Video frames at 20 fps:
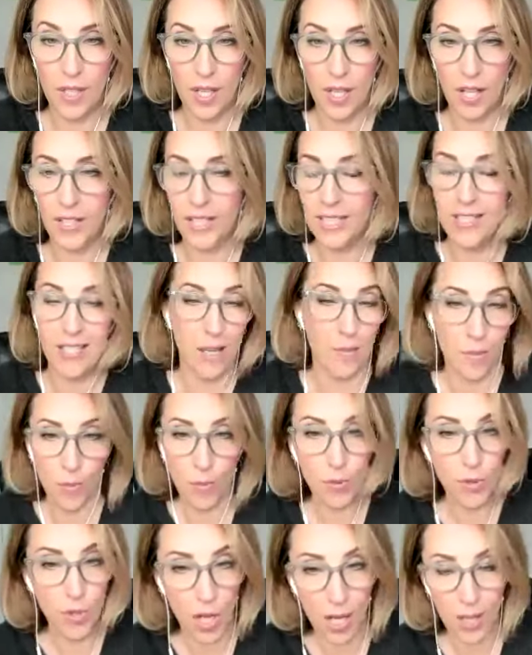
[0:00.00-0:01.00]

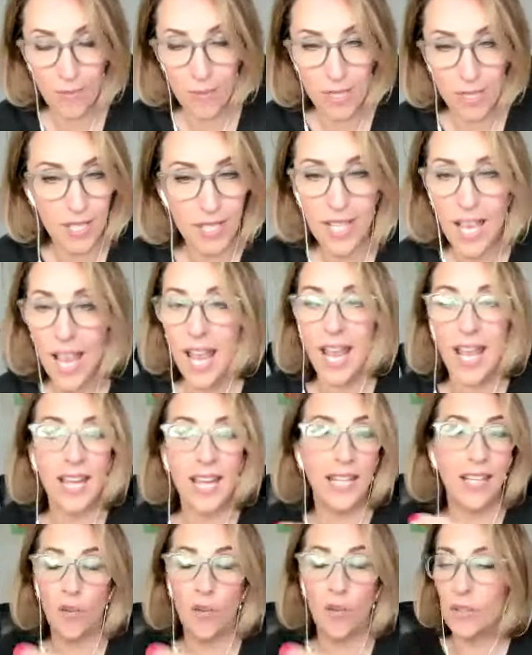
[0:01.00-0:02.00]
unacceptable times of the
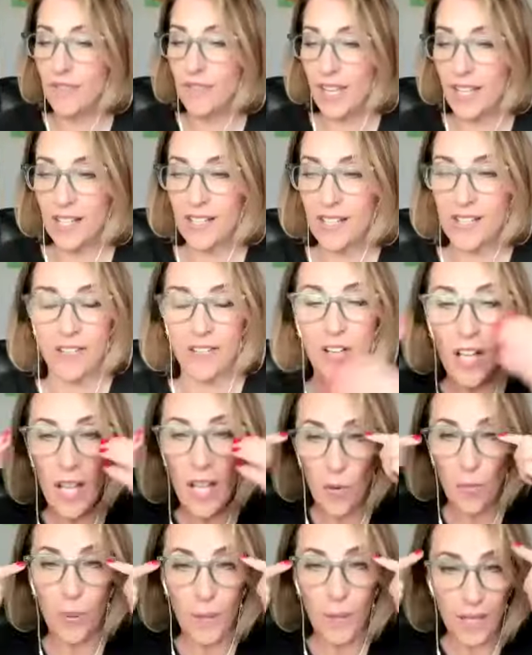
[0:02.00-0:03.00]
day, all of that kind of stuff.
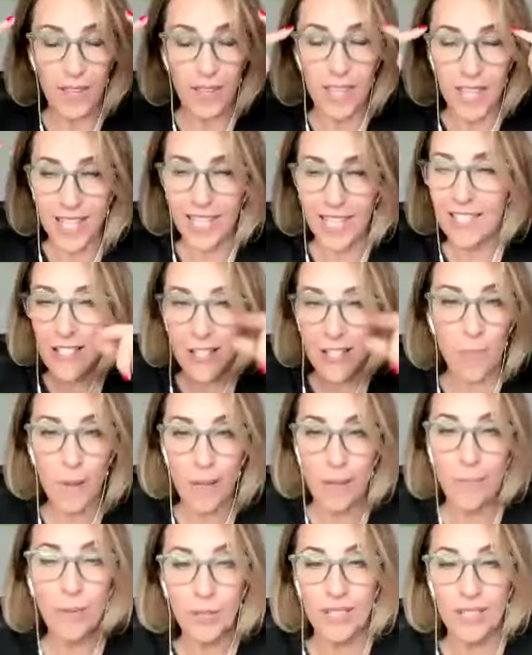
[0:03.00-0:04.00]
The things that
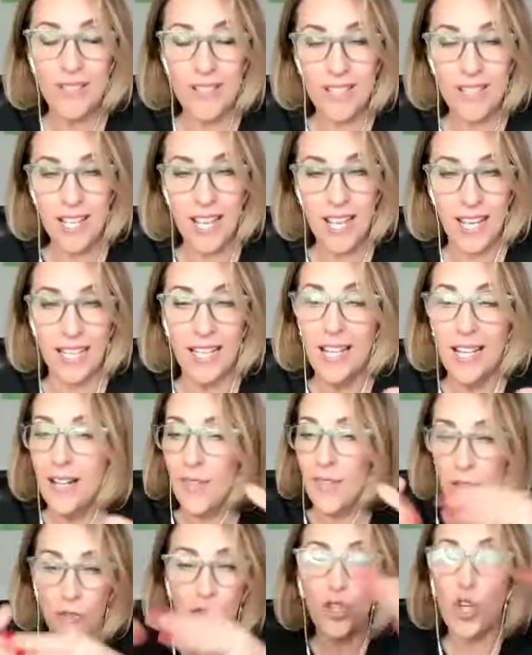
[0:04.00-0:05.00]
people can see.
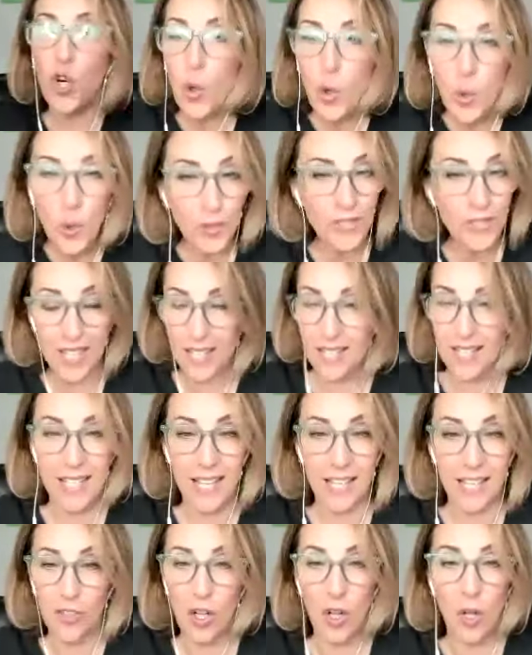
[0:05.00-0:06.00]
Now, of course, that's an
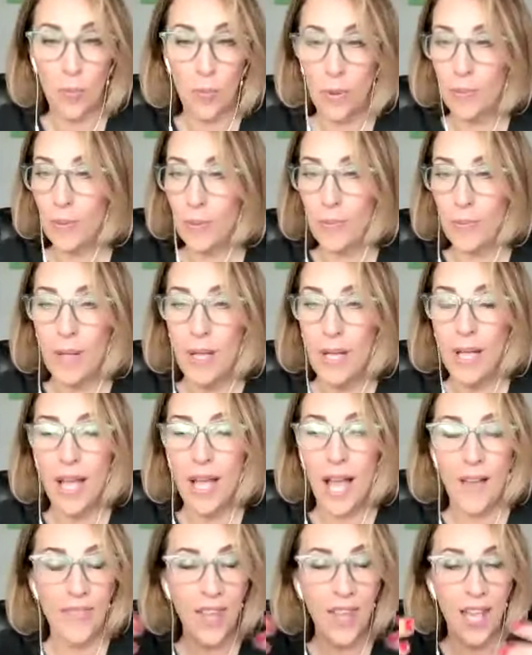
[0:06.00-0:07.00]
alcohol problem.
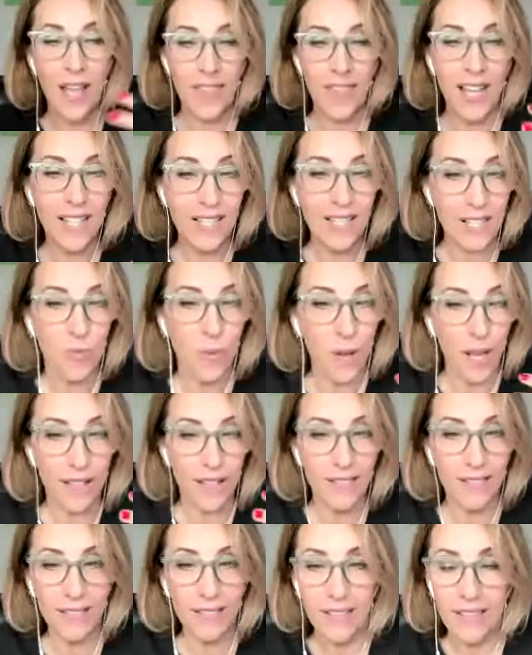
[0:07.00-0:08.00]
And that's
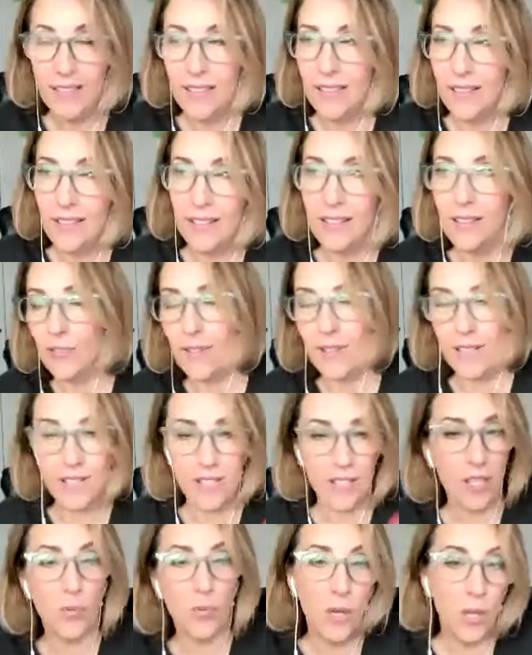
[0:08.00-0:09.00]
when the rest
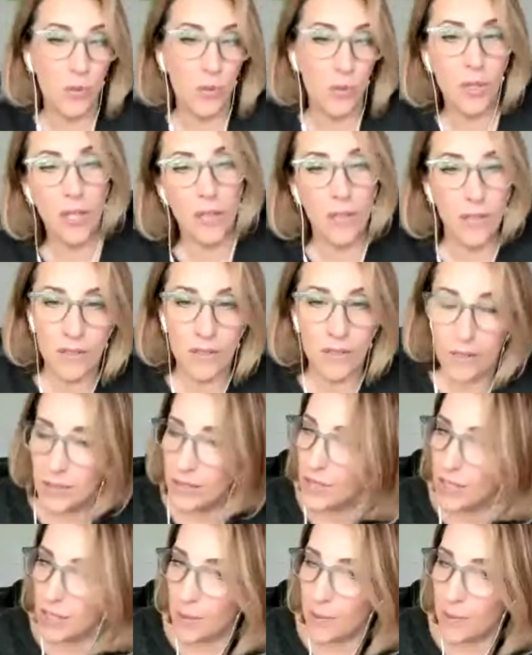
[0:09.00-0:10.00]
of the world will go, oh,
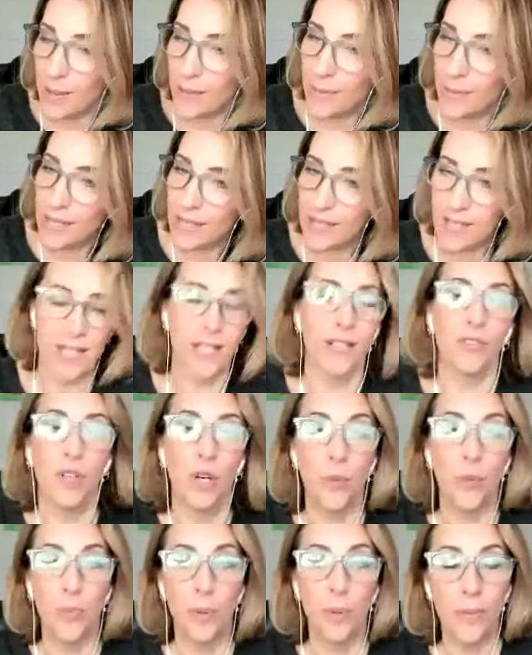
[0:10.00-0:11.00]
you know, maybe there's an
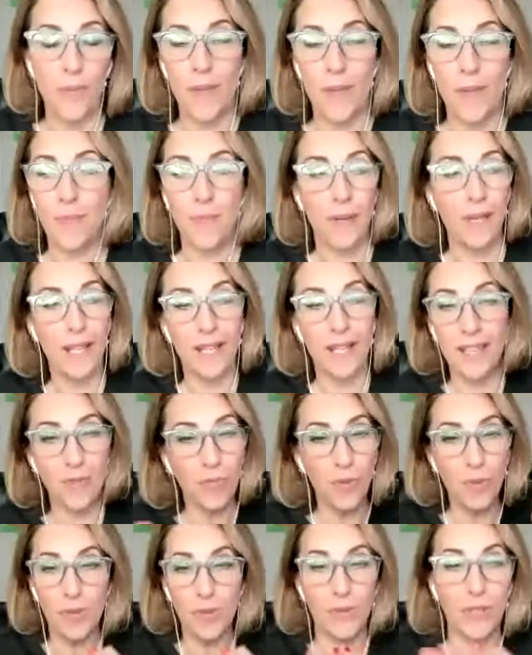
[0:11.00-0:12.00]
alcohol problem there. But
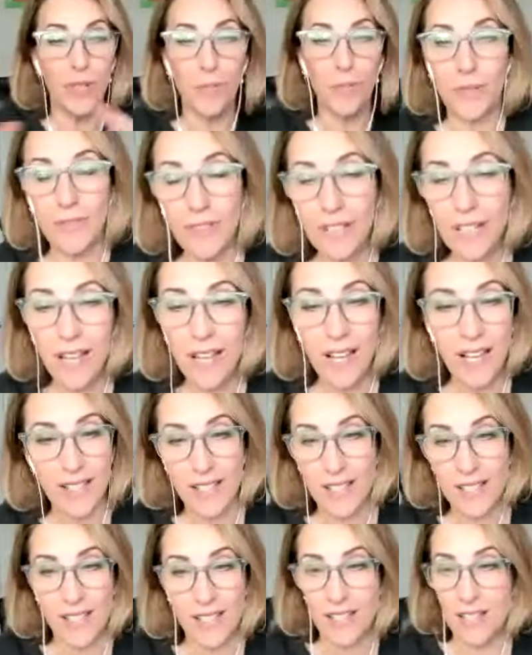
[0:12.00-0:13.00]
what nobody
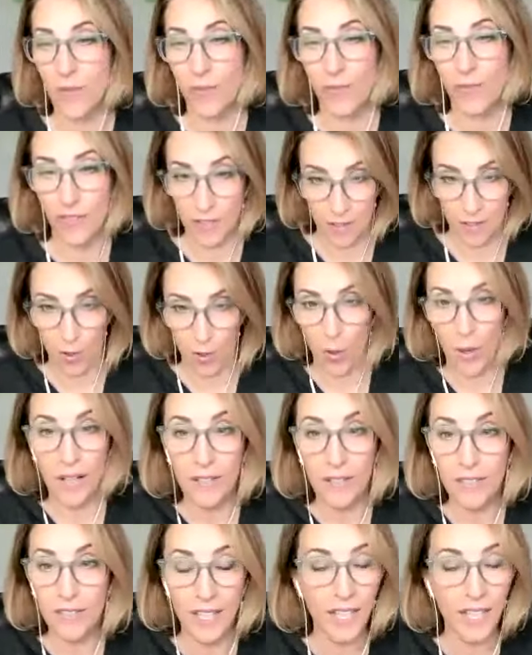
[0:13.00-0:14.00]
realizes is for
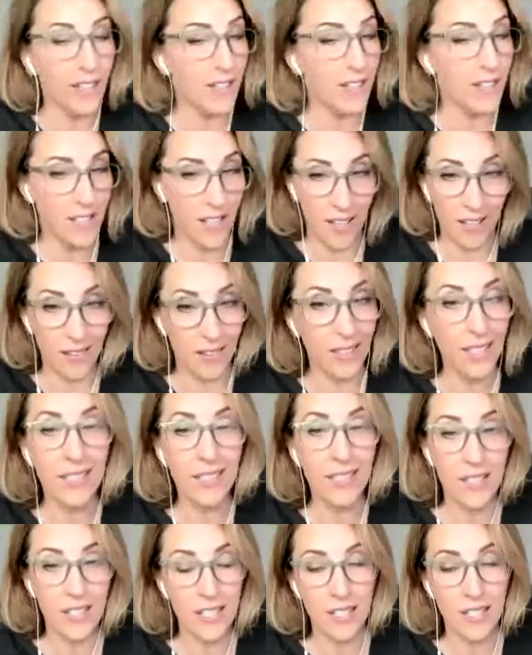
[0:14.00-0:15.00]
12 years, at
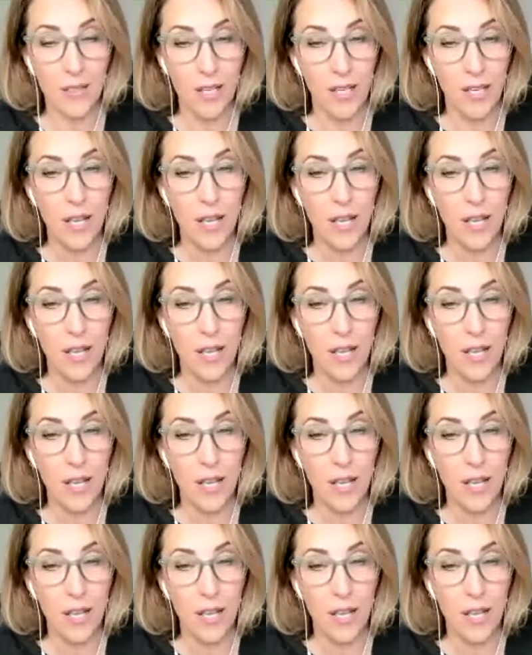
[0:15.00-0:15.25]
least